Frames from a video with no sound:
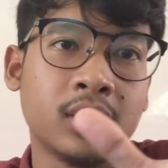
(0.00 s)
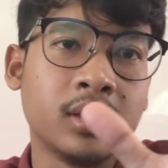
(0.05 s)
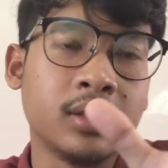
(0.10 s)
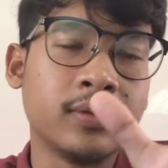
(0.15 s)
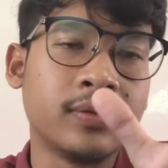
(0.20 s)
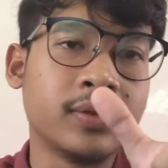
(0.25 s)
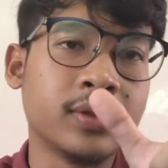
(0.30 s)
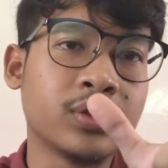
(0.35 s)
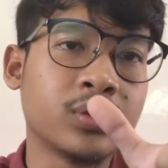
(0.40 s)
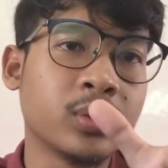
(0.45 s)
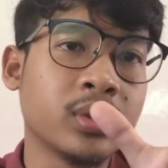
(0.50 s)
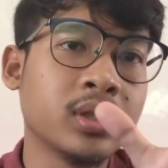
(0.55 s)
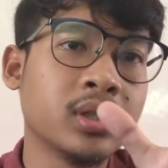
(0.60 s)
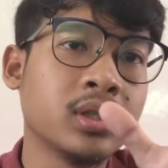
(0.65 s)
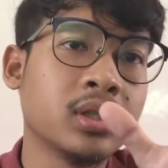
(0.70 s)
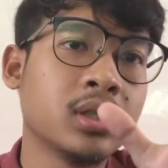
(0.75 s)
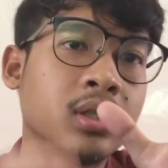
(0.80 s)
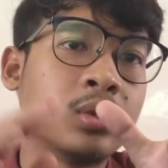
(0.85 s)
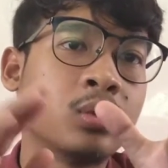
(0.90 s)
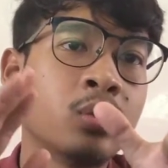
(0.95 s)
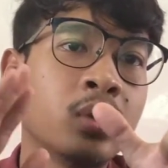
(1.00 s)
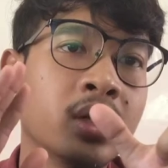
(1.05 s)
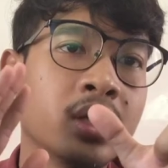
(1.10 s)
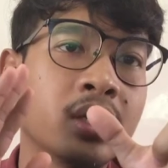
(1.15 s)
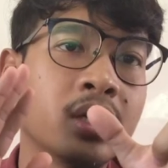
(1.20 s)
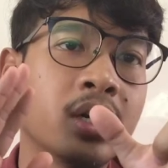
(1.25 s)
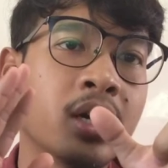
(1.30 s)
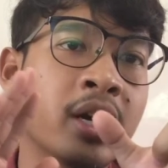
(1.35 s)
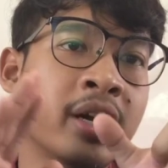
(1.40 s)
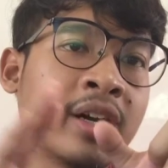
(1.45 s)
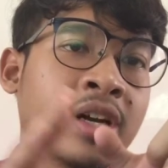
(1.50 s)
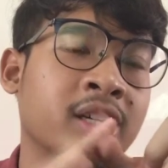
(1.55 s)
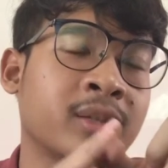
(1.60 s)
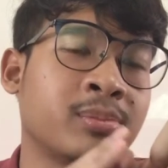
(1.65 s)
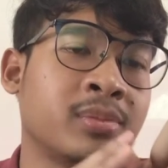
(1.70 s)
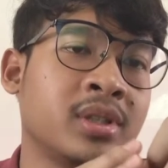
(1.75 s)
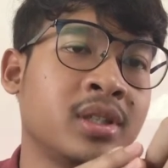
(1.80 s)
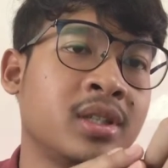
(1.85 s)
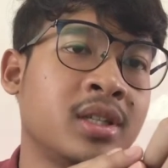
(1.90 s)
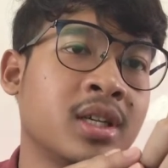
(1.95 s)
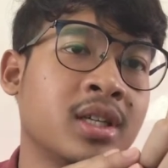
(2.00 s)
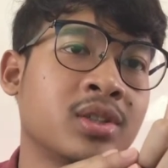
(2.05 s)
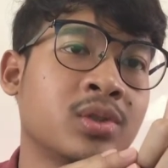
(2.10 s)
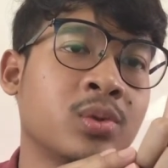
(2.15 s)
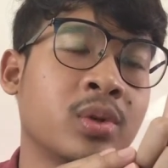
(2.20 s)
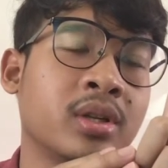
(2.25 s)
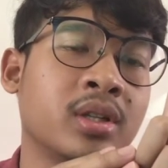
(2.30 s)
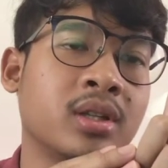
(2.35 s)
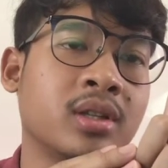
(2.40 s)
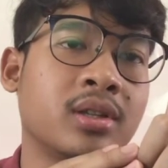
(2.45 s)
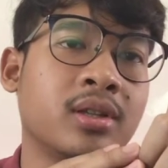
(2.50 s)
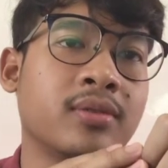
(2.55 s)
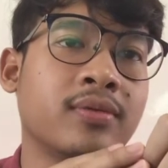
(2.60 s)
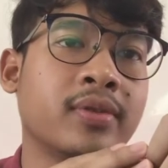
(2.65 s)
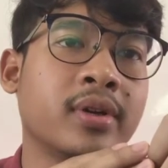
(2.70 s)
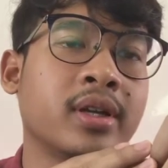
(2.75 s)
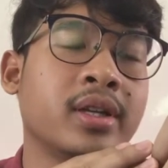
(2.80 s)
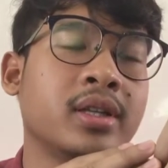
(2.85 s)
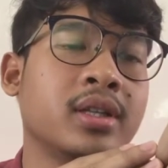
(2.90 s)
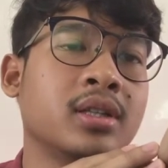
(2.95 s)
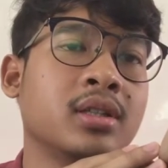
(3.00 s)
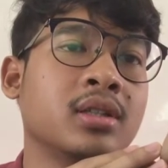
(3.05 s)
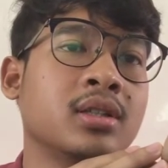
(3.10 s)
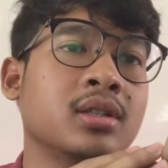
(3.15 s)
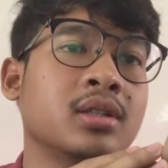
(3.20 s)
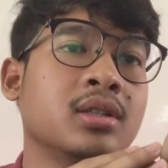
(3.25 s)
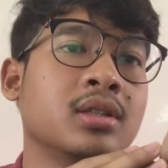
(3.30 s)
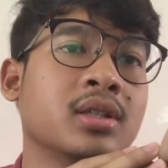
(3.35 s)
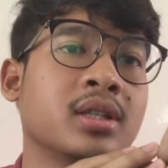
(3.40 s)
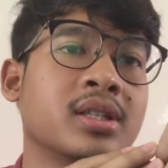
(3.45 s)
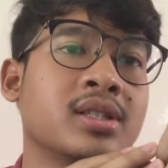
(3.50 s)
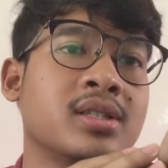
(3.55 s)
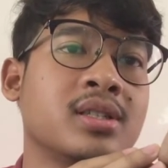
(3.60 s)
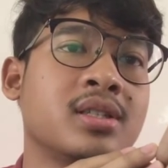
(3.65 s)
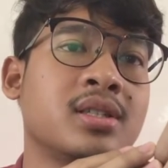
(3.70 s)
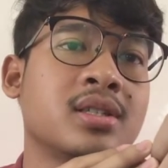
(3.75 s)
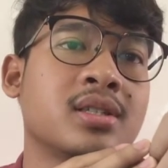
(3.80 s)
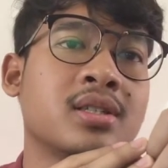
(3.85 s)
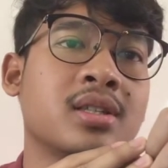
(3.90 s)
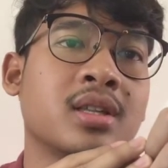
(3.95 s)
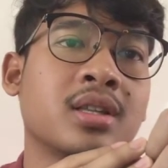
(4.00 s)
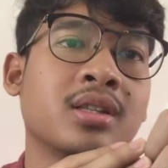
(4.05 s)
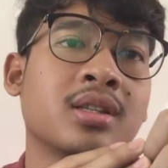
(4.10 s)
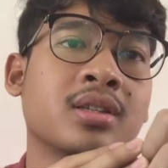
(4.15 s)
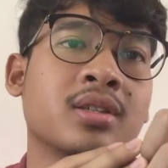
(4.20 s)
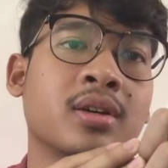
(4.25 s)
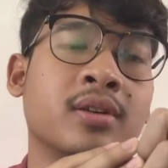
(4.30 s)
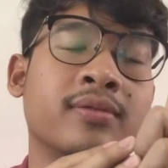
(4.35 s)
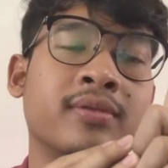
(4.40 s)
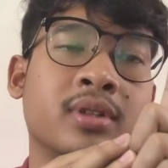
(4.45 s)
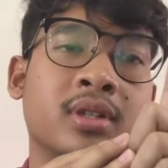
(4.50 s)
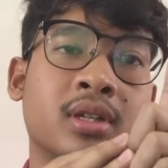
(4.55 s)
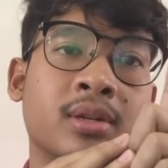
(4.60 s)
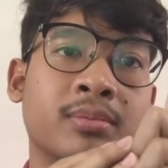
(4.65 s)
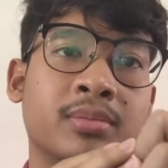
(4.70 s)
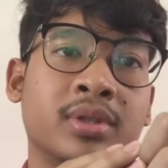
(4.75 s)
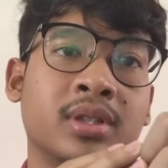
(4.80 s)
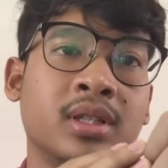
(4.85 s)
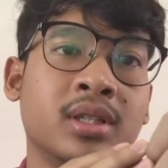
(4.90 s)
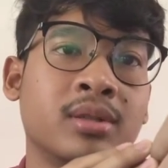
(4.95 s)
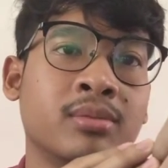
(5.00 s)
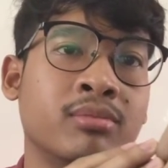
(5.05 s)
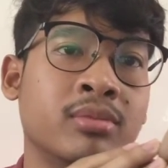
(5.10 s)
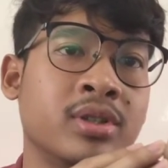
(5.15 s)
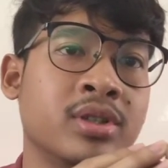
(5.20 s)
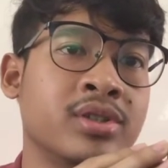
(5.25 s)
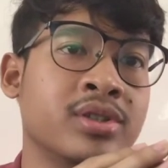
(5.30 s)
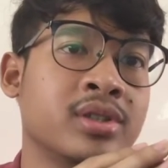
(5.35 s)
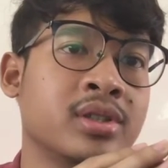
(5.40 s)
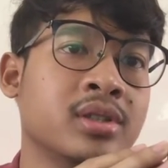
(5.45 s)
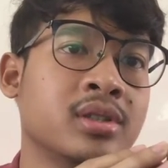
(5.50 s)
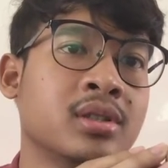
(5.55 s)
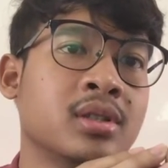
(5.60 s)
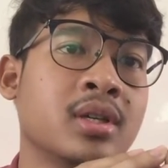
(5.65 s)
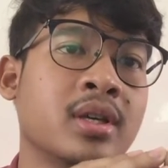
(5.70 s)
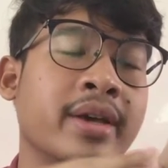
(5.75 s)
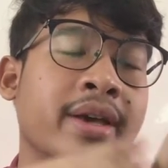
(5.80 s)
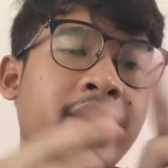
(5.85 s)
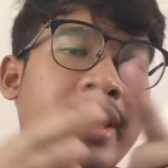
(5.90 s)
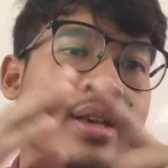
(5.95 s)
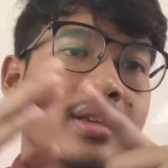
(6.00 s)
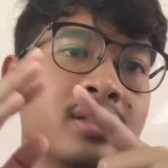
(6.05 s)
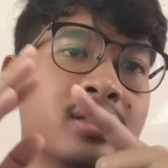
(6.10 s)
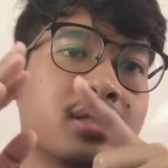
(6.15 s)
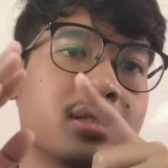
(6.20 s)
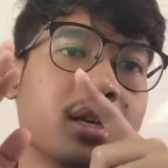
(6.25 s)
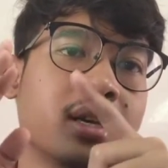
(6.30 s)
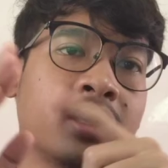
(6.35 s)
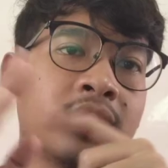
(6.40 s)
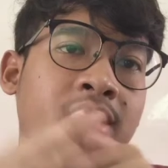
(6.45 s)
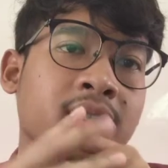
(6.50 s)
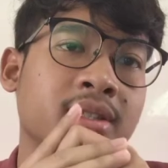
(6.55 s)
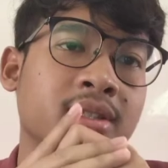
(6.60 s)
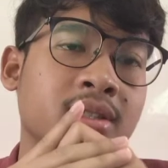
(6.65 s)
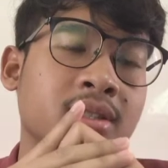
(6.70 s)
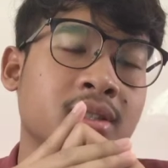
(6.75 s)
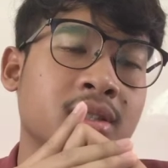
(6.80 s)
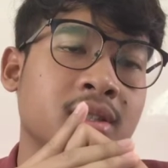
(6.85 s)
The first one, what IRB does to identify the resident status of the company in Malaysia, and second,